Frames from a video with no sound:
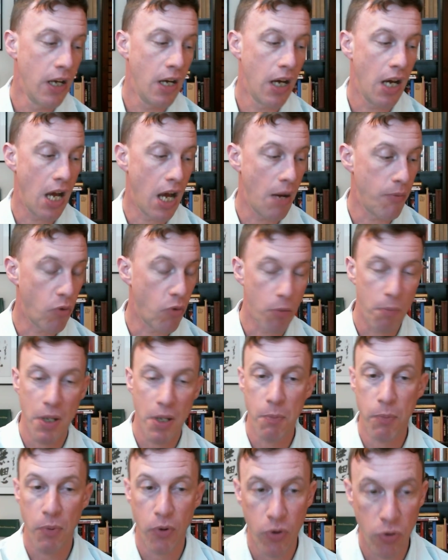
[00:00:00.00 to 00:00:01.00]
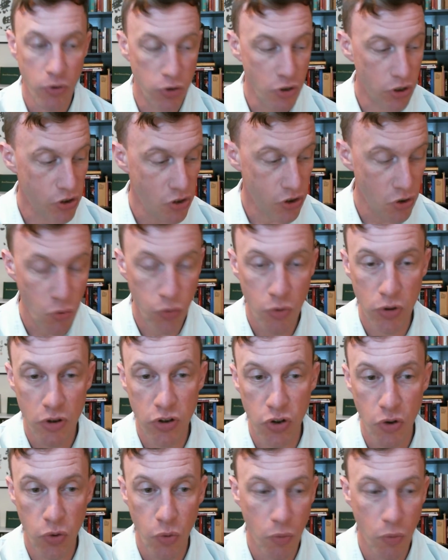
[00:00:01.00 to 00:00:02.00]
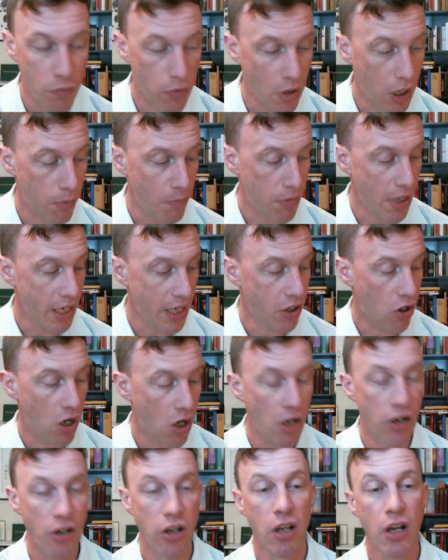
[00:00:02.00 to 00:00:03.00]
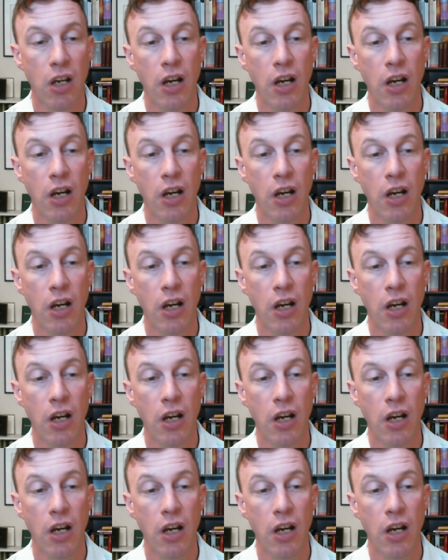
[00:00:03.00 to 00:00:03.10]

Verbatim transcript: um, or people who just do do uh, make art